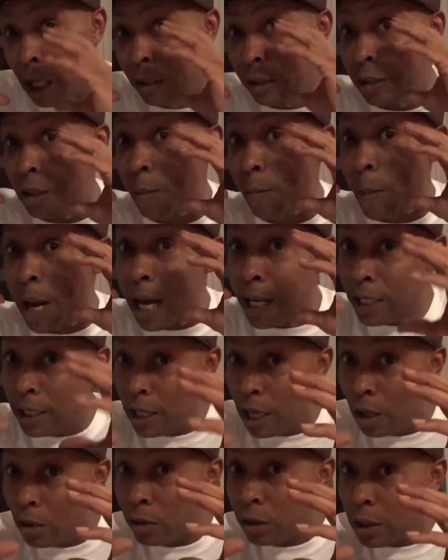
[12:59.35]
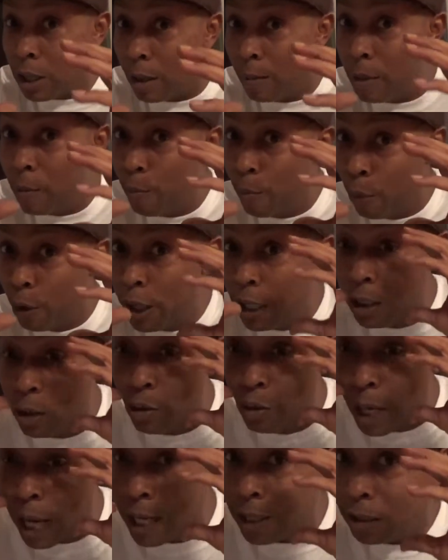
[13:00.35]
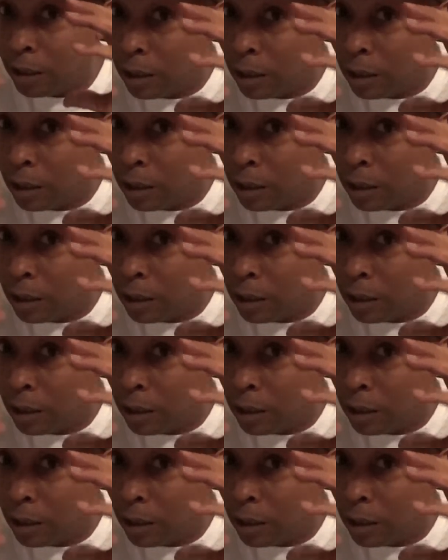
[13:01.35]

somebody else come and bring you they